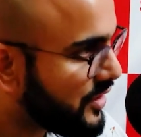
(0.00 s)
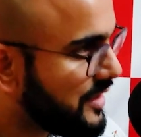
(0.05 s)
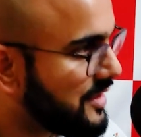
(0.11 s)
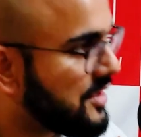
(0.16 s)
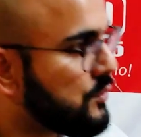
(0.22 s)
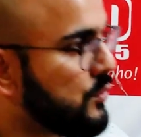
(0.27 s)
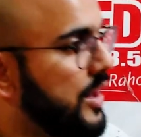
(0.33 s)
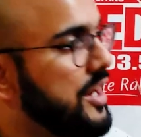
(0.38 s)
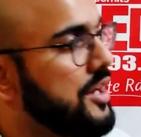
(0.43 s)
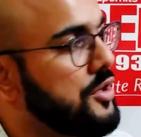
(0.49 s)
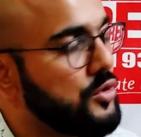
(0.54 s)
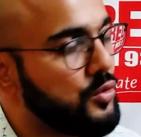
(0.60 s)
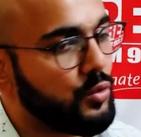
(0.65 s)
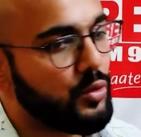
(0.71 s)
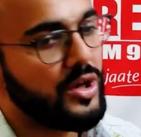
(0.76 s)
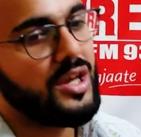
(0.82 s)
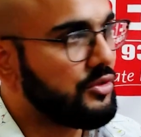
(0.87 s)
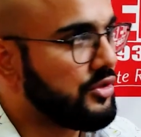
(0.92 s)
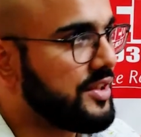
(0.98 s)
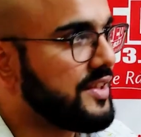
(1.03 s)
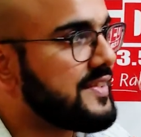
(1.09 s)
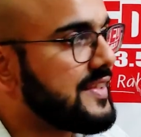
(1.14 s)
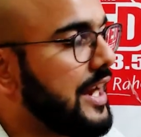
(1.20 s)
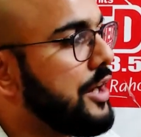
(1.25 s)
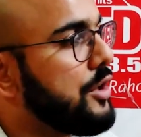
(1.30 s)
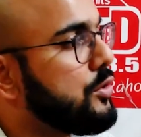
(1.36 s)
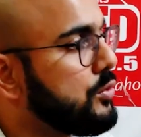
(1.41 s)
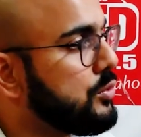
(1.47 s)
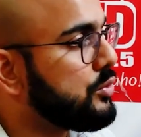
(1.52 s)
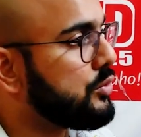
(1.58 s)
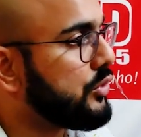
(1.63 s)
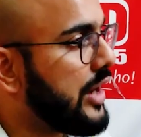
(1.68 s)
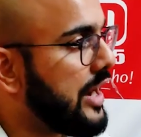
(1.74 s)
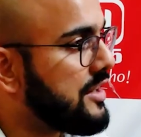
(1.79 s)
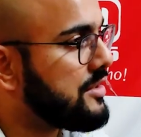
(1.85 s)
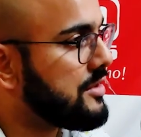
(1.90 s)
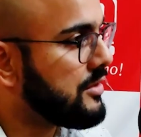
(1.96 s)
and then why did you decide
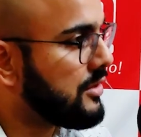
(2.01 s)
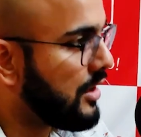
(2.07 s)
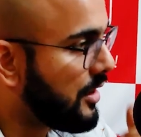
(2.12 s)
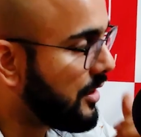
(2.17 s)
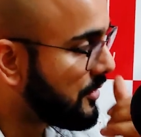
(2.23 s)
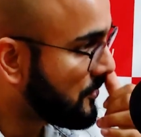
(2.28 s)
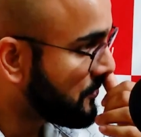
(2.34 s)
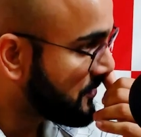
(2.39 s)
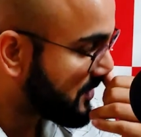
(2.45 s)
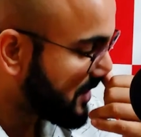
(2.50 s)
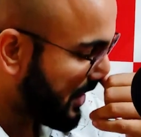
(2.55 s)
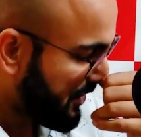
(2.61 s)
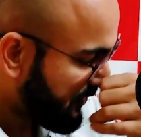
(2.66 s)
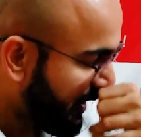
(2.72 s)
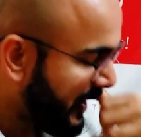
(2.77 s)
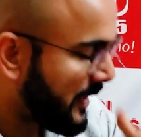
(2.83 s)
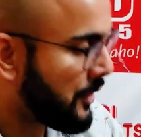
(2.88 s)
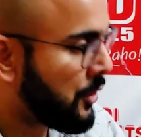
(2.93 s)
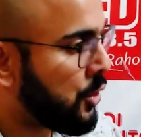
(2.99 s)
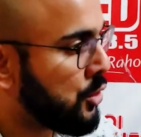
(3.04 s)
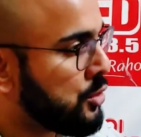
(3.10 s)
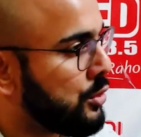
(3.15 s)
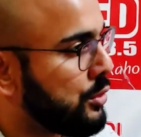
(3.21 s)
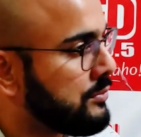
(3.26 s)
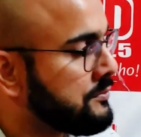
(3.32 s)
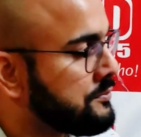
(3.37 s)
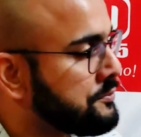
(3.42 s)
to start riding an auto?